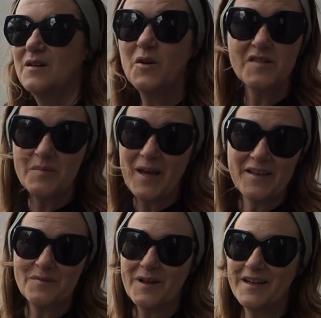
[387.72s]
Lots of
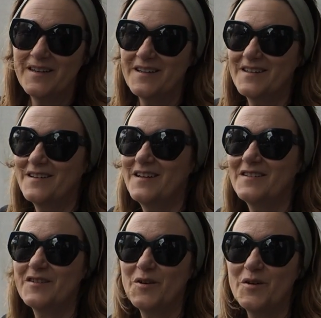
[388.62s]
bands played here,
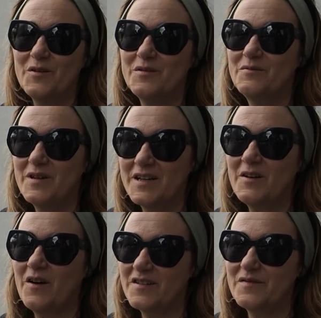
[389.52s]
so really
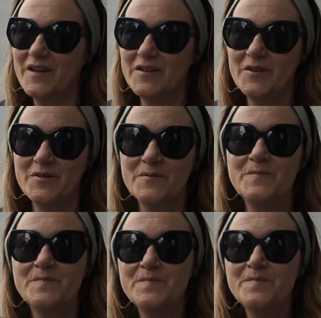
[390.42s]
nice venue. Or,
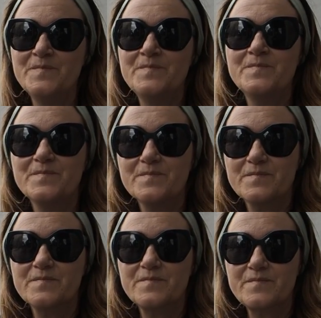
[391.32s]
uh,
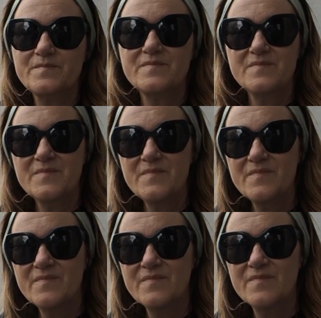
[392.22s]
that Elvis
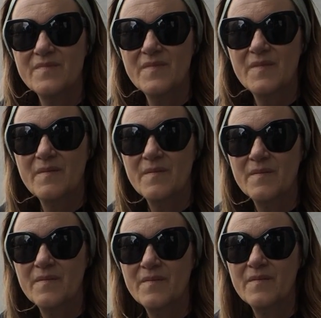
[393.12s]
and Led Zeppelin,
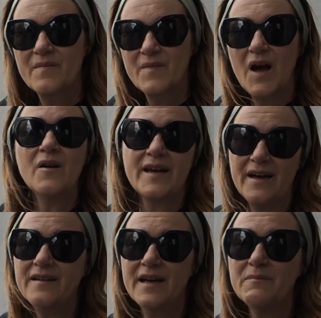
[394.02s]
Red Zeppelin. Oh,
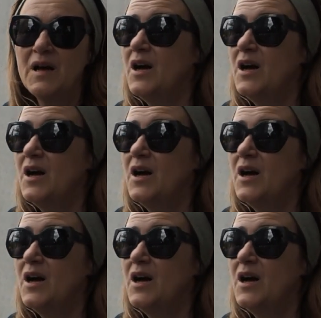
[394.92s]
okay, yep.